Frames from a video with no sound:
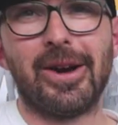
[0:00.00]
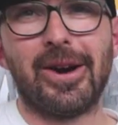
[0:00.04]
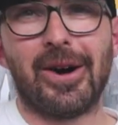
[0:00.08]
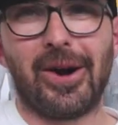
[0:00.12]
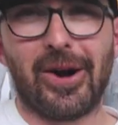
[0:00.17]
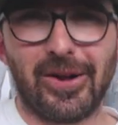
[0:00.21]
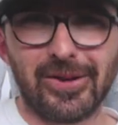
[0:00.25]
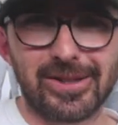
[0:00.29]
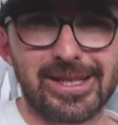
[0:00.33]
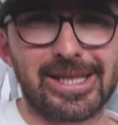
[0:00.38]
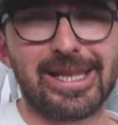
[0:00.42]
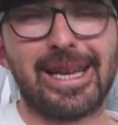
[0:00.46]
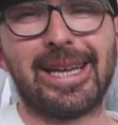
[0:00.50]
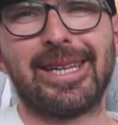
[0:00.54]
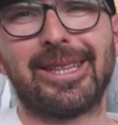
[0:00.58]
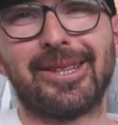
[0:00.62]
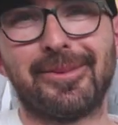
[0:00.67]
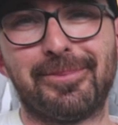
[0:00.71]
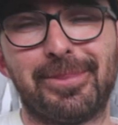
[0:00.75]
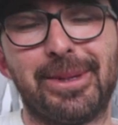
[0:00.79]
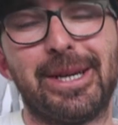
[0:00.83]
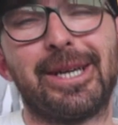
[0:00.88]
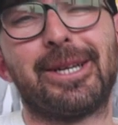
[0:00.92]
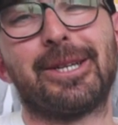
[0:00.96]
Alternate
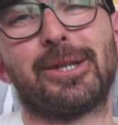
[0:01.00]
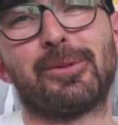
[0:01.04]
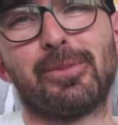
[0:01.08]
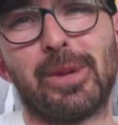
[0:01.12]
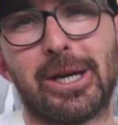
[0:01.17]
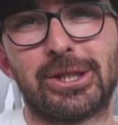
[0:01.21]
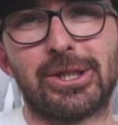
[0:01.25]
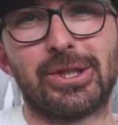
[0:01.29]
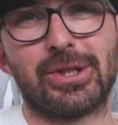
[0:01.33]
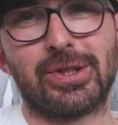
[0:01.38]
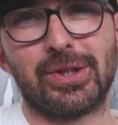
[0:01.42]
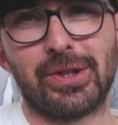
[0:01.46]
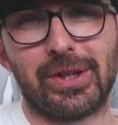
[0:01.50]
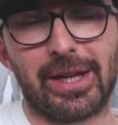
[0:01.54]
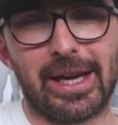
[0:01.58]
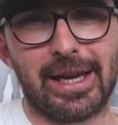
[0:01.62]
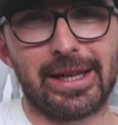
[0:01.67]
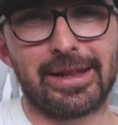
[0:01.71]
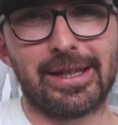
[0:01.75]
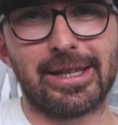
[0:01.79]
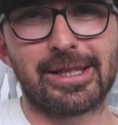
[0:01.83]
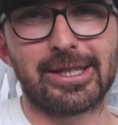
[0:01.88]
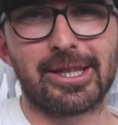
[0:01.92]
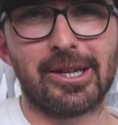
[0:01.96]
the pick as much as you
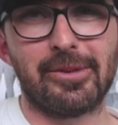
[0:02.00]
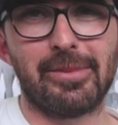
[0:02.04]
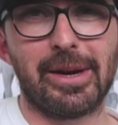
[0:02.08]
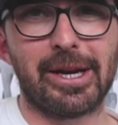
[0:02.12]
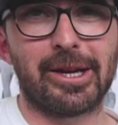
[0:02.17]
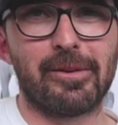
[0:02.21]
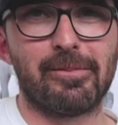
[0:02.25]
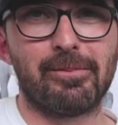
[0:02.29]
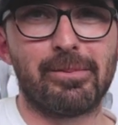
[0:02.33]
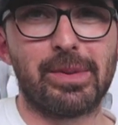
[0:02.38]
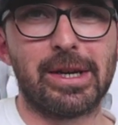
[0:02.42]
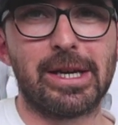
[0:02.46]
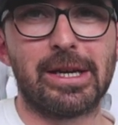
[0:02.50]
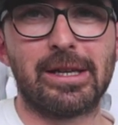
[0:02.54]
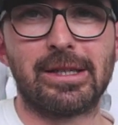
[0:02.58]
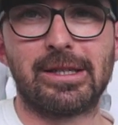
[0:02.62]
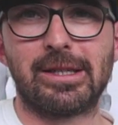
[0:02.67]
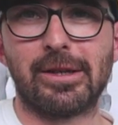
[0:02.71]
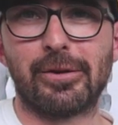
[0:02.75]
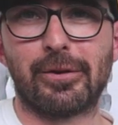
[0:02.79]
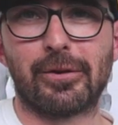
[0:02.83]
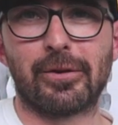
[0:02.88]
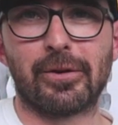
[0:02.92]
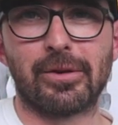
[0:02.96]
can. That's going to make a big
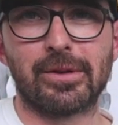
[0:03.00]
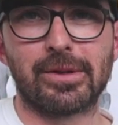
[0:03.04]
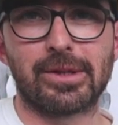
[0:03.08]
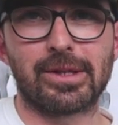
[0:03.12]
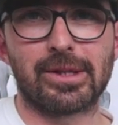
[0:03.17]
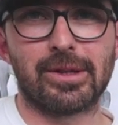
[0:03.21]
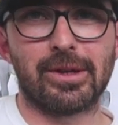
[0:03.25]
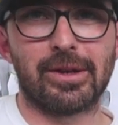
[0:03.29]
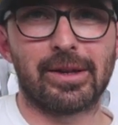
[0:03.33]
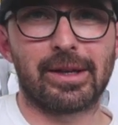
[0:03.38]
difference.